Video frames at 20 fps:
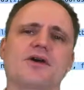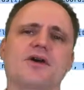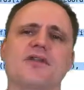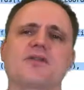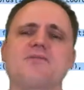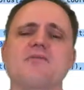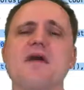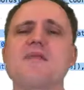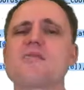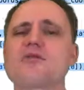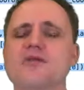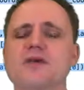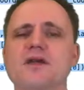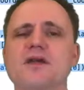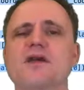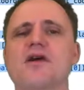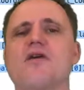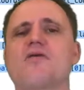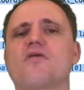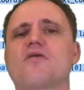
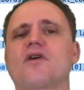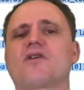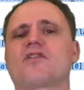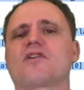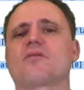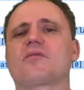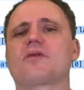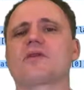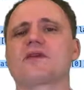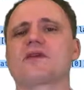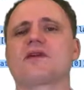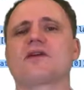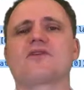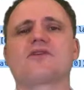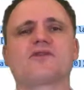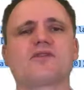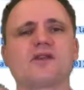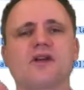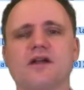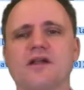memory of where somebody
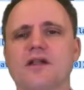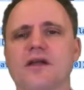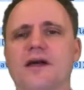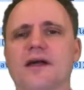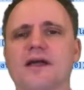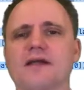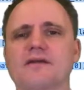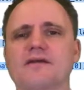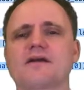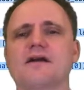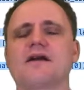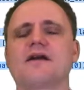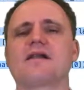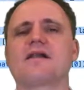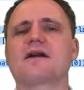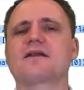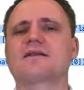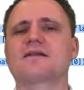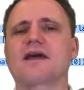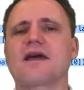is to the client.
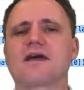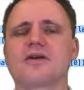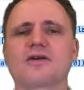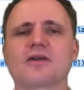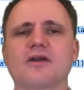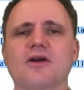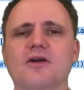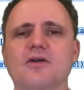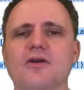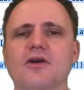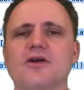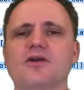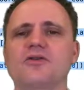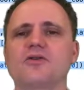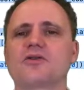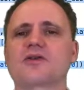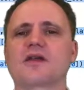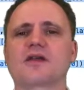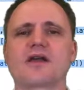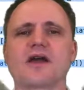Like that, you know,
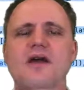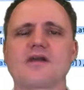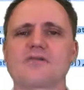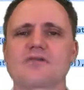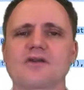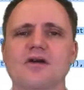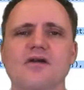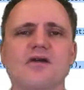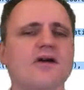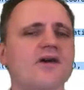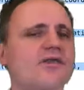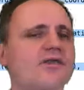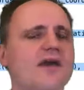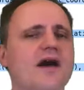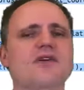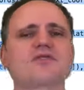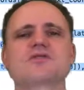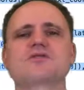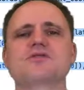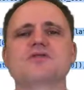you can have, you know,
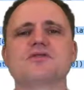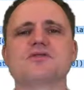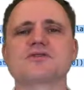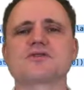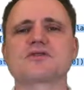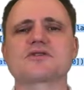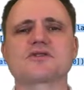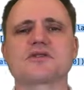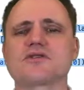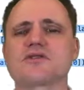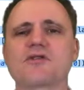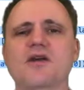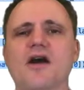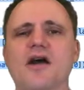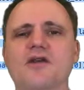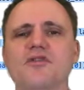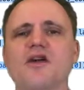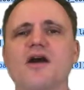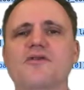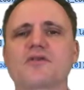1,000 users, and you
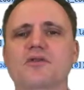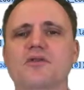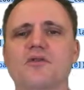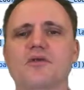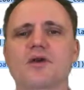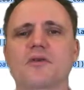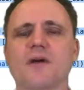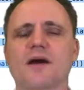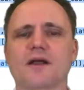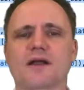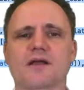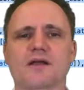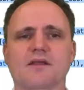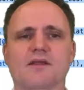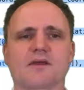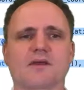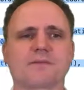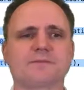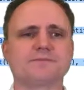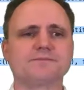don't have to worry about anything.